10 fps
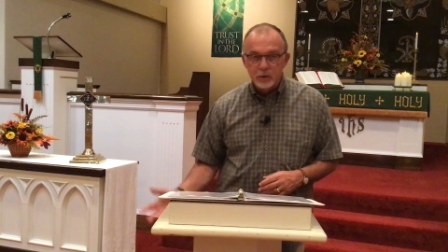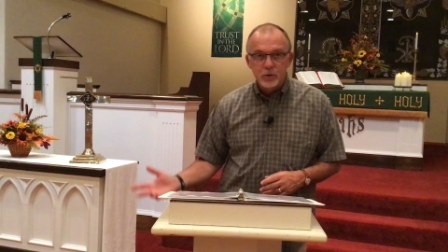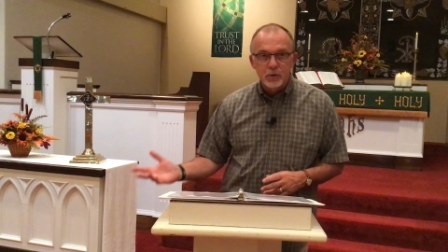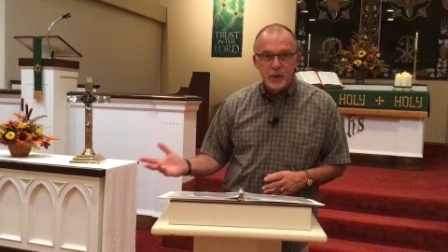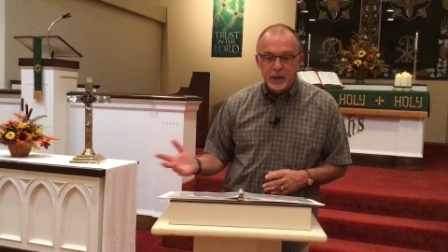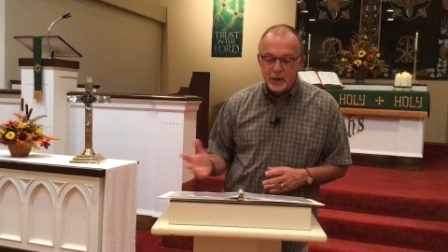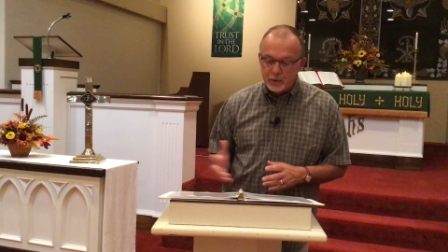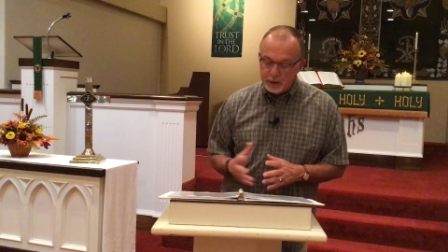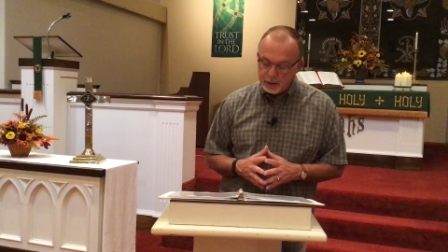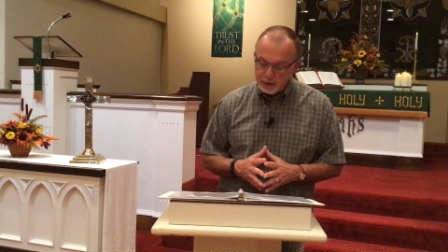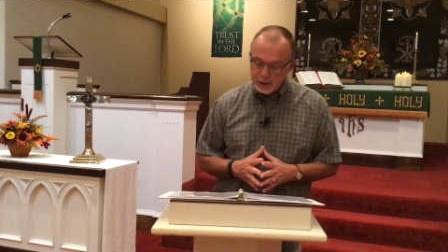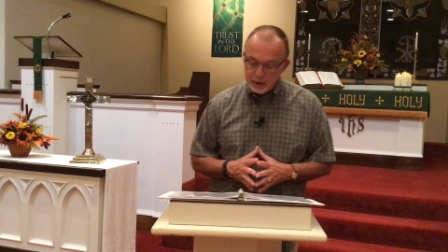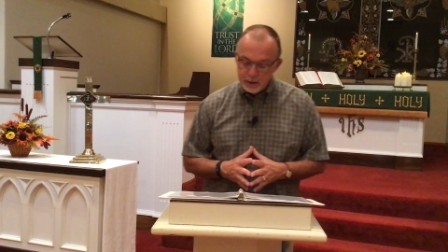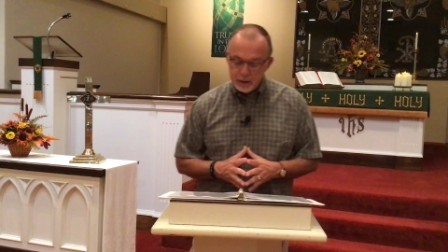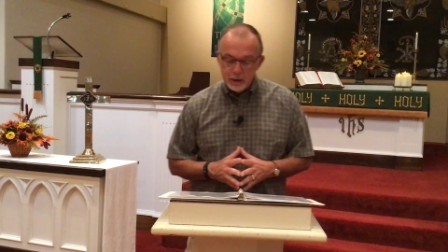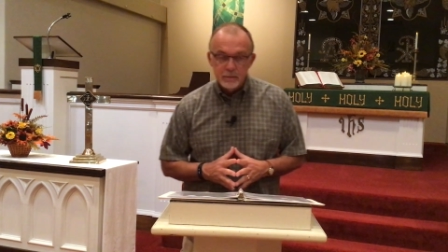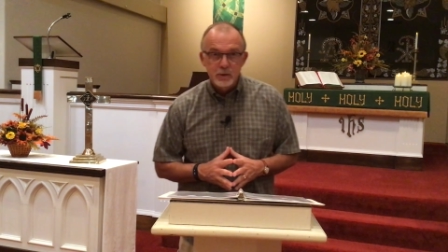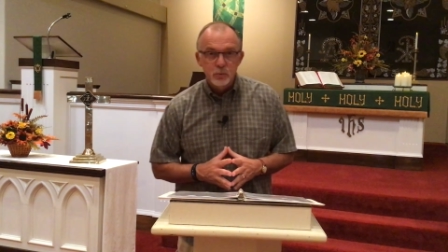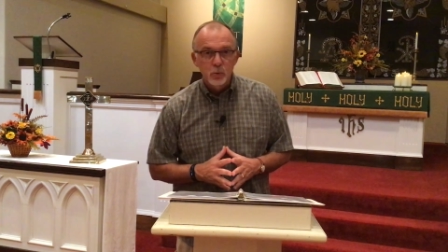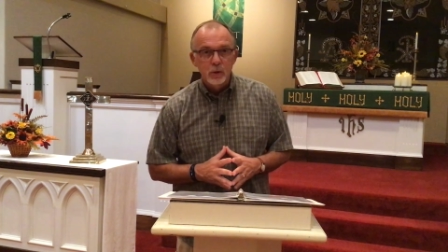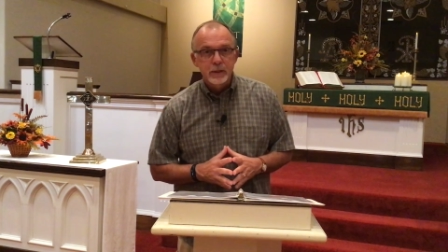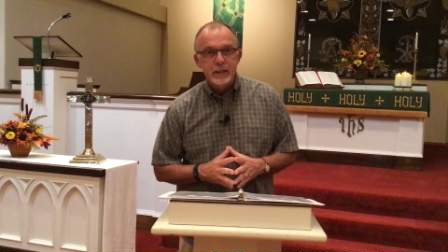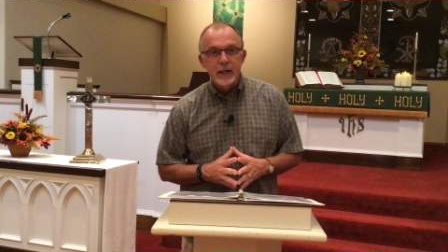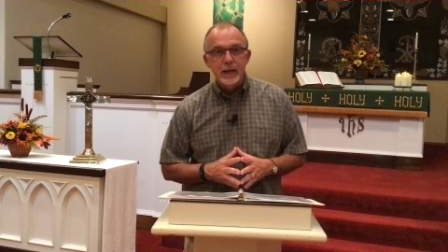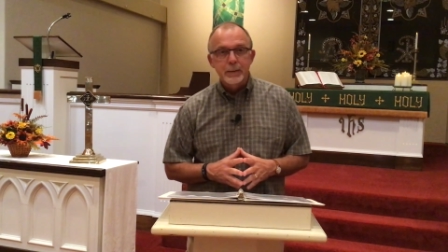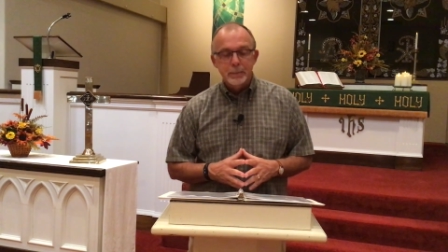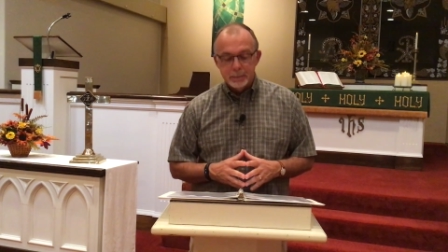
as to the hearing of his word today.